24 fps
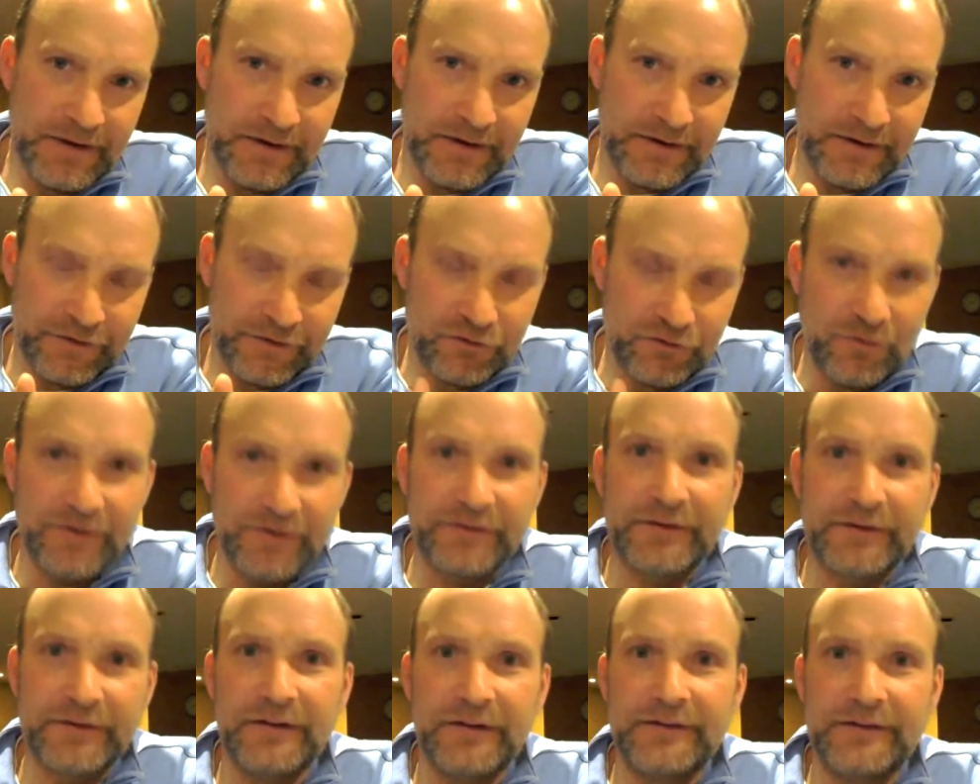
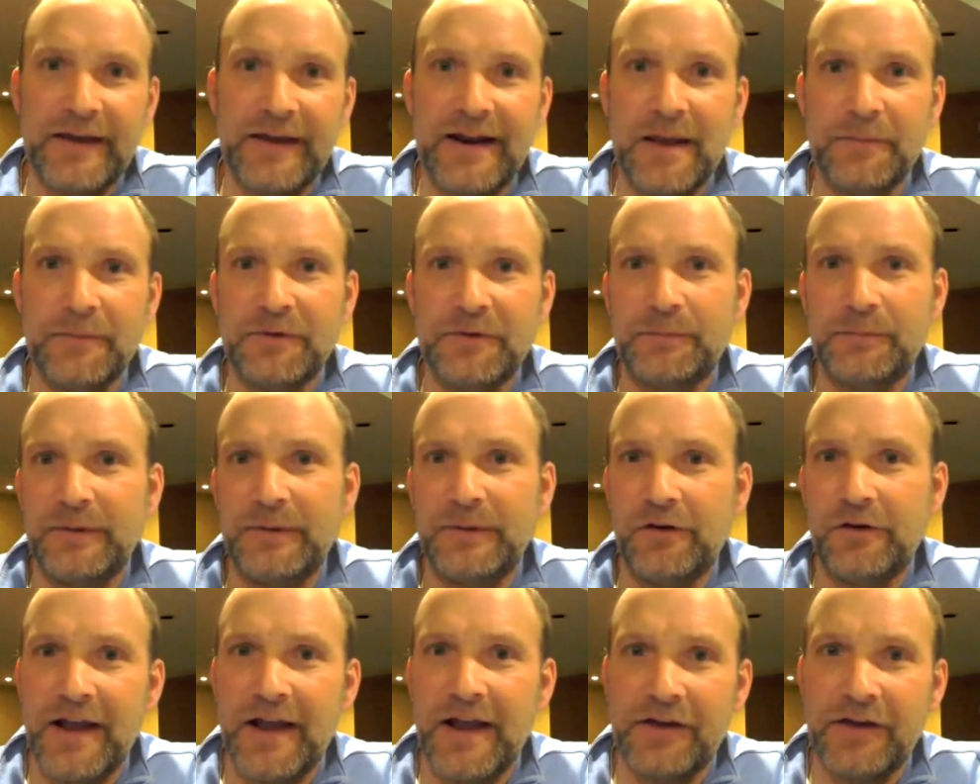in the Twin Cities
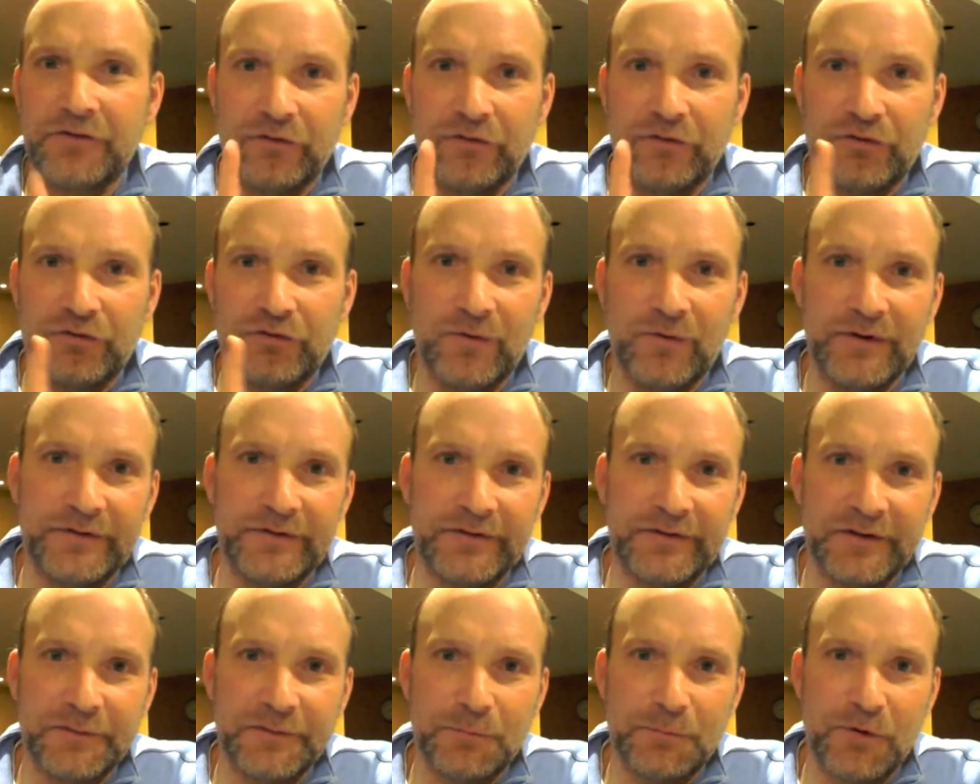at MSP
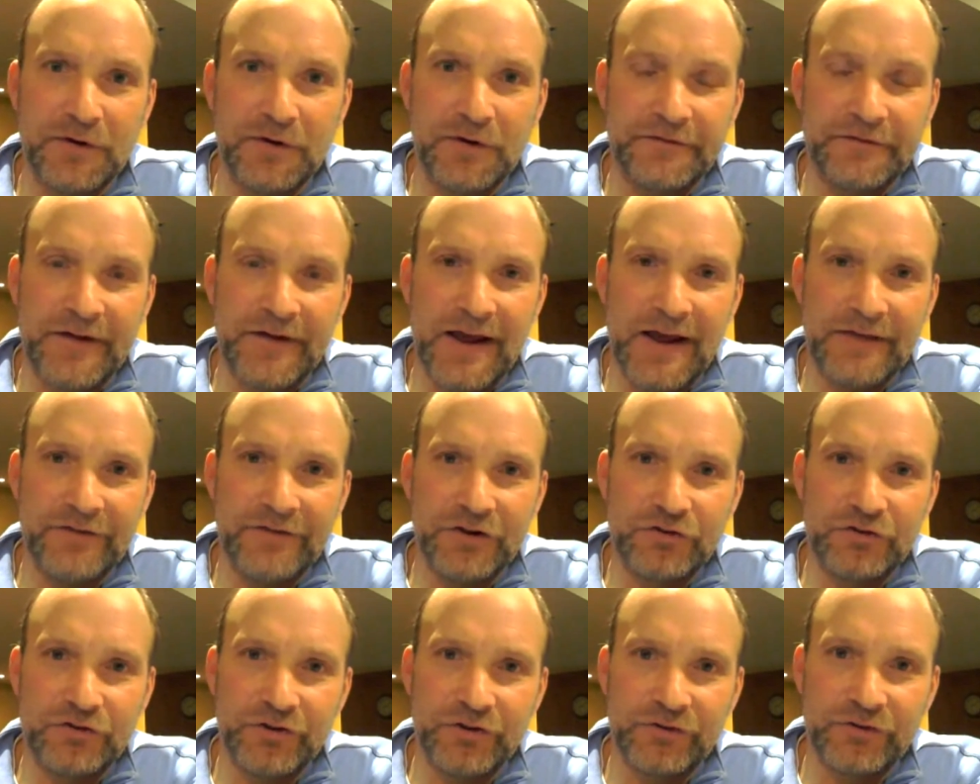International is
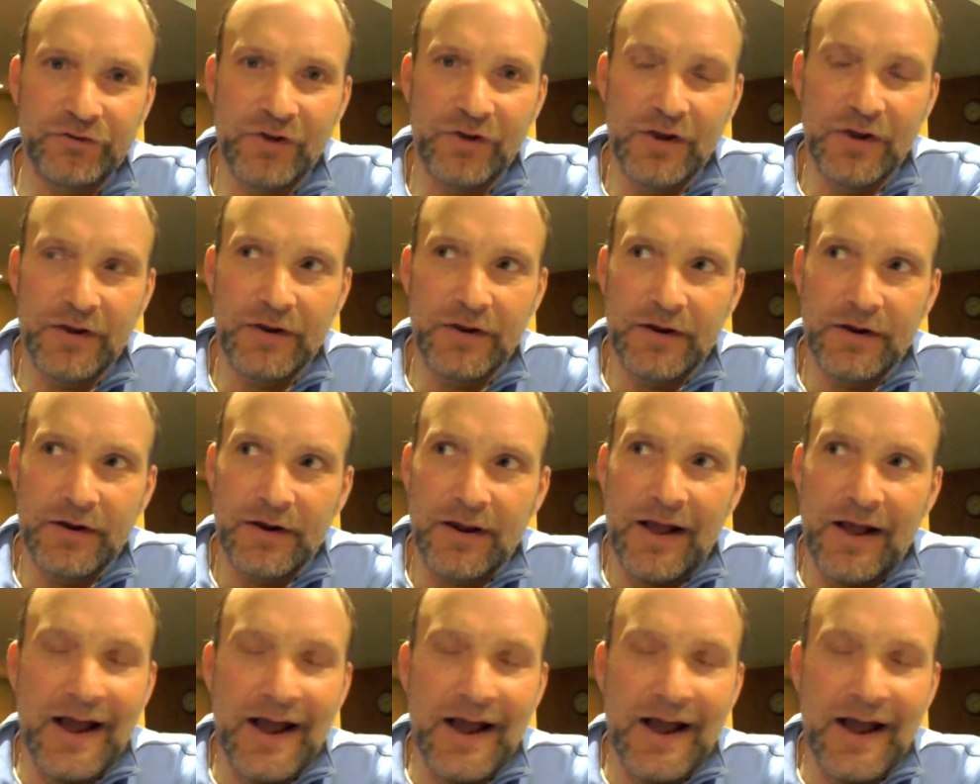26.5 inches.